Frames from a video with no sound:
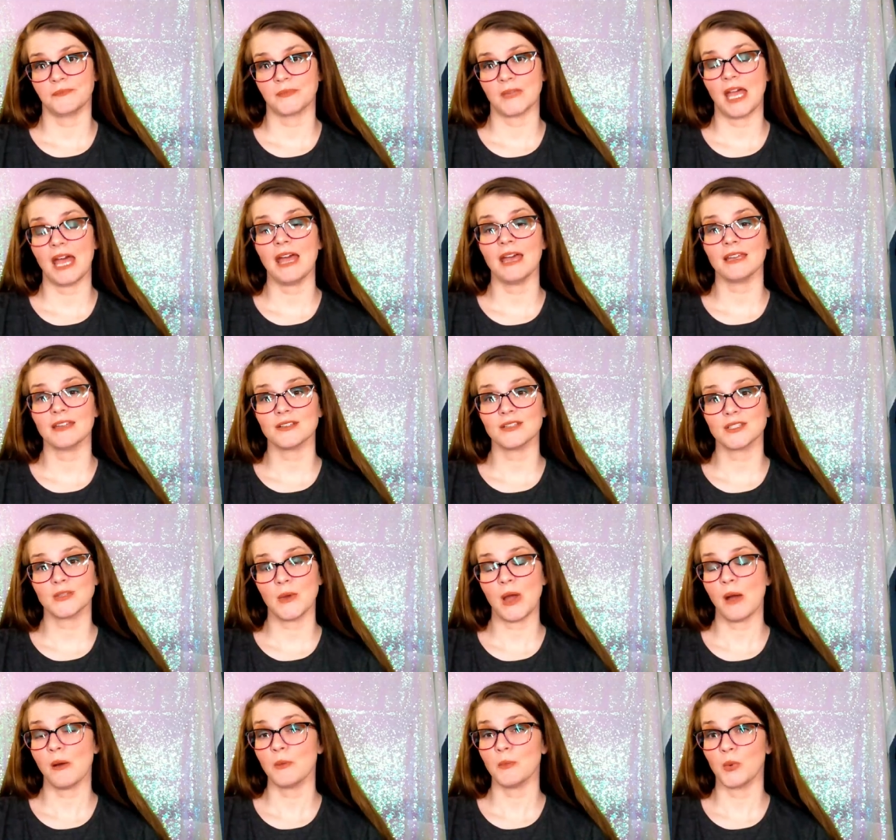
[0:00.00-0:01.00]
and also
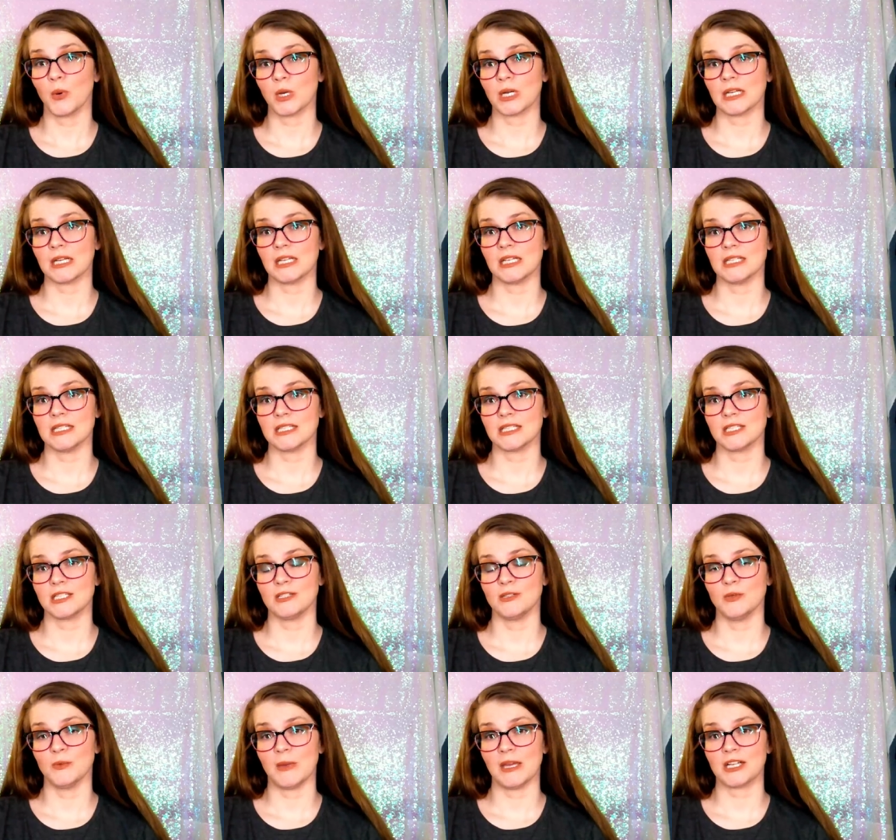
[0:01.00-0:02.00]
how important it is to
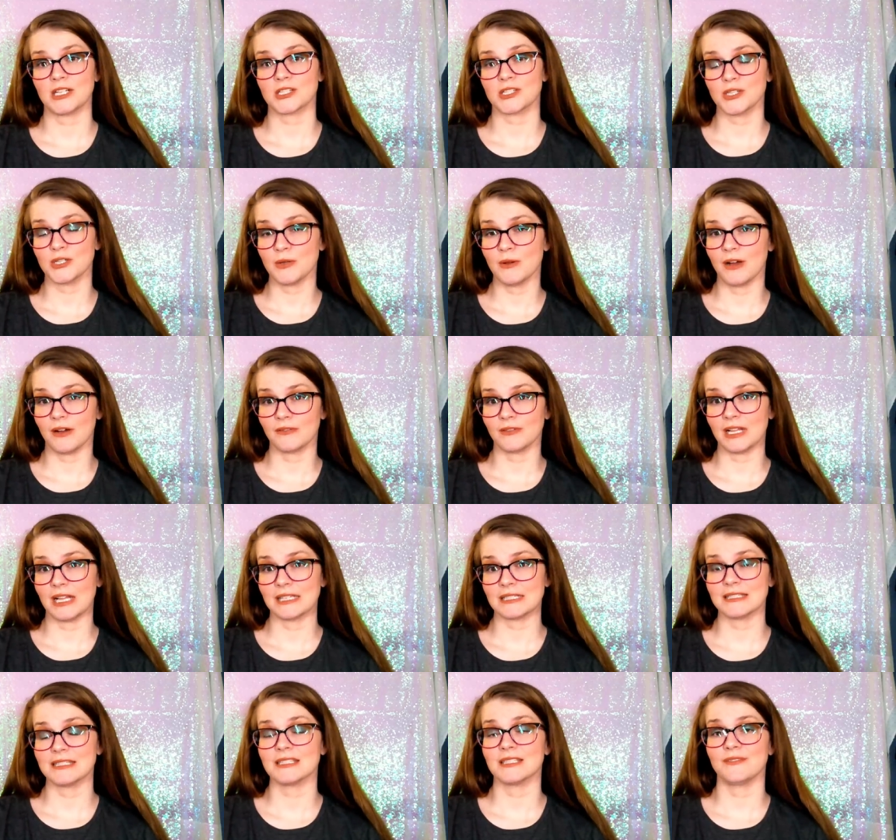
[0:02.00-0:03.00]
make sure you have
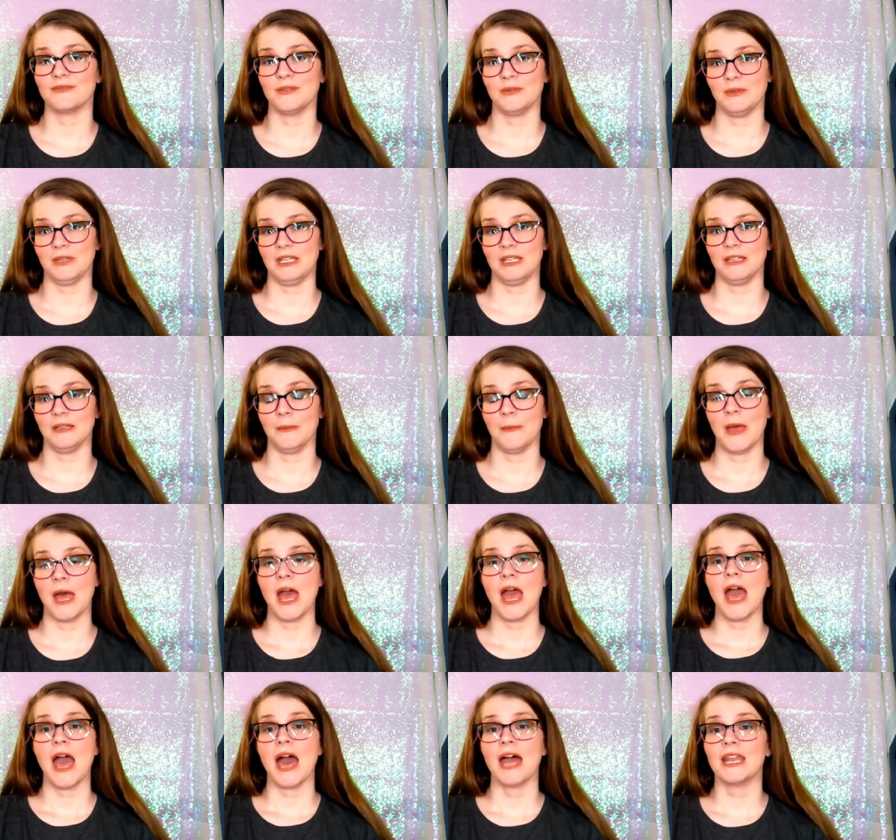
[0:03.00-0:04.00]
glasses if you need them.
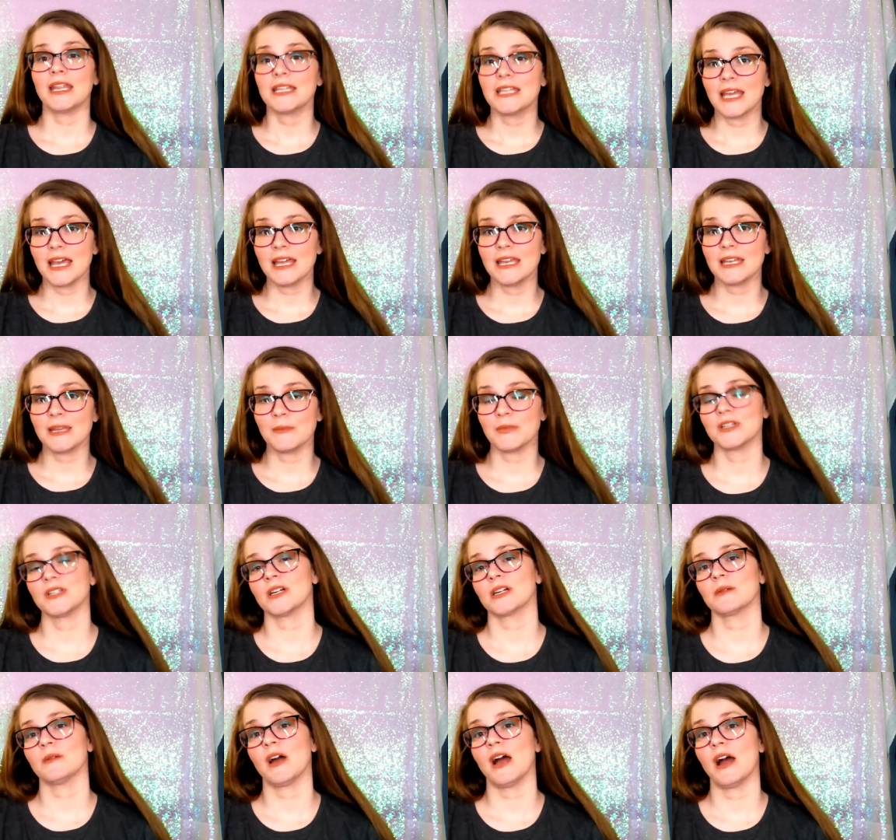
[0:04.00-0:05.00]
And at the end, I'm going to talk
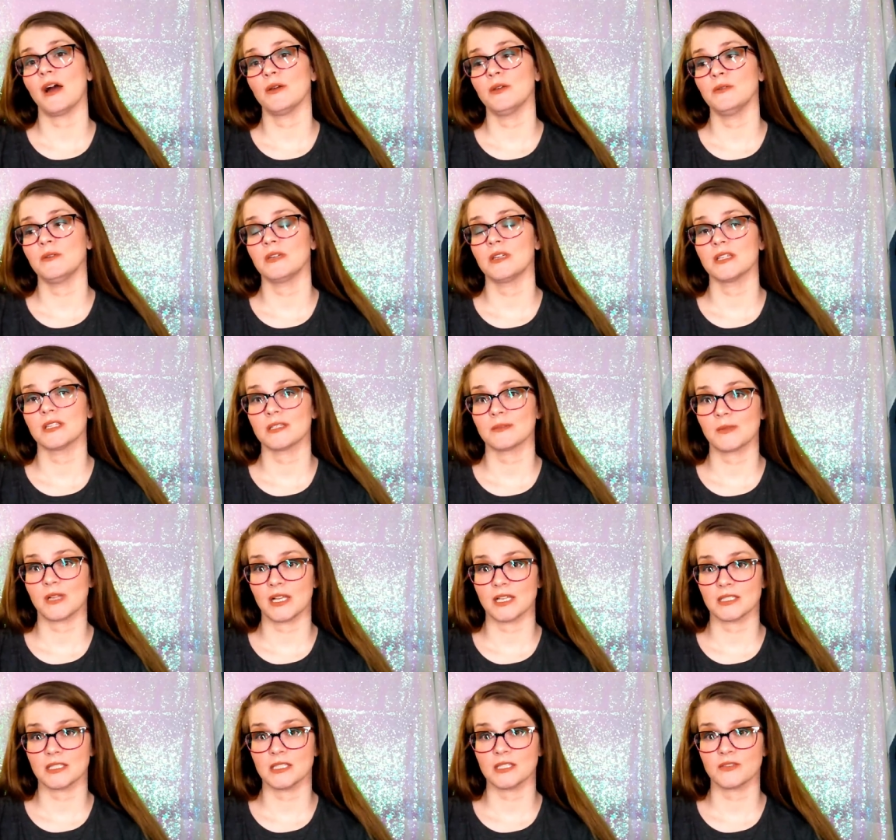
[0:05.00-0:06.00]
about how you can get some
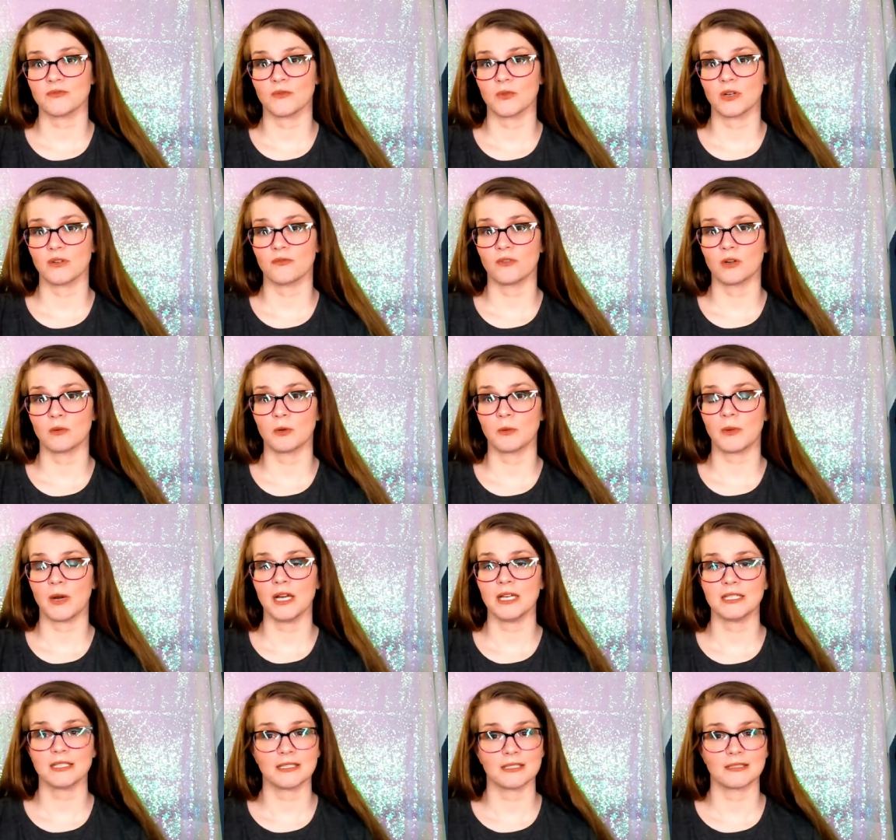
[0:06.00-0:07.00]
glasses for an affordable
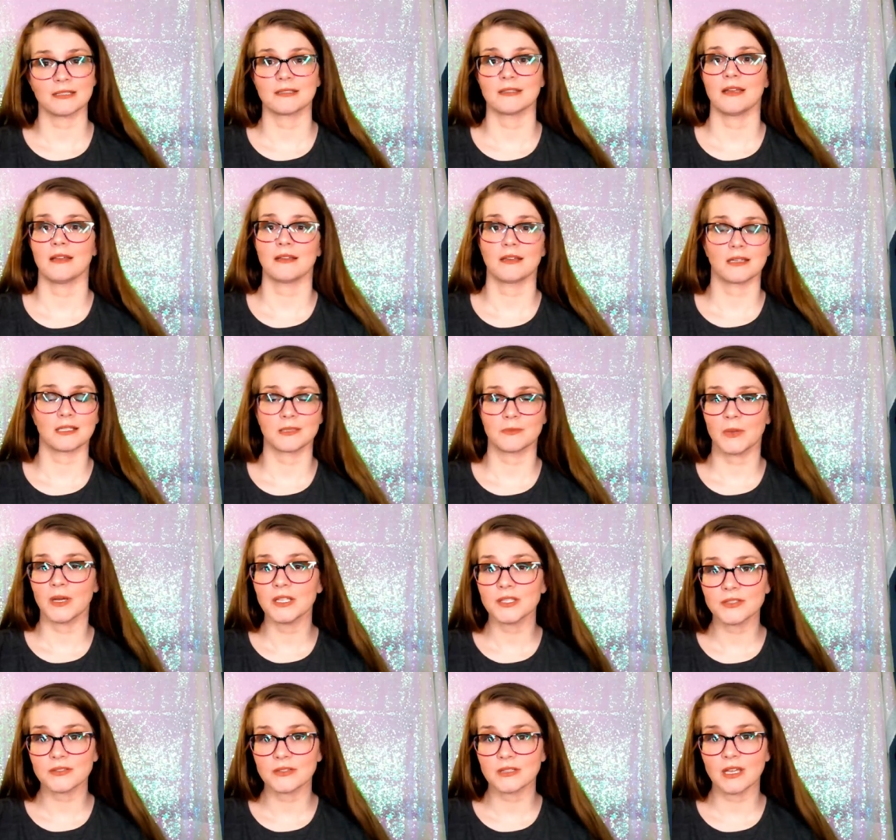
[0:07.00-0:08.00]
price. This is not like a
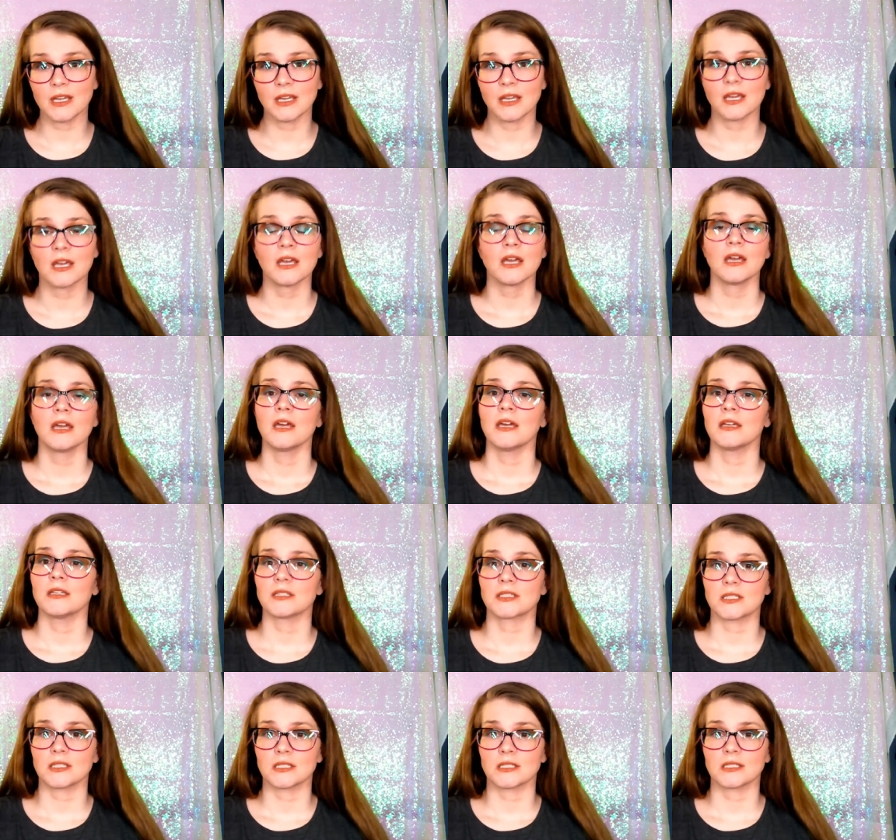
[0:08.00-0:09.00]
sponsored thing. It's
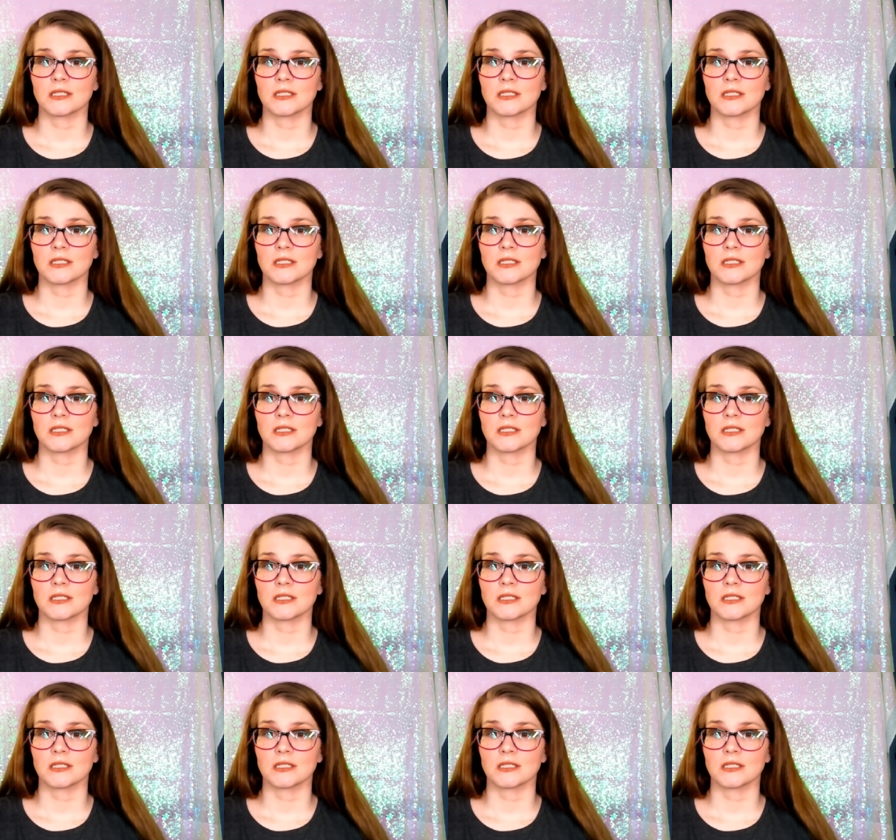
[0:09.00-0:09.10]
just,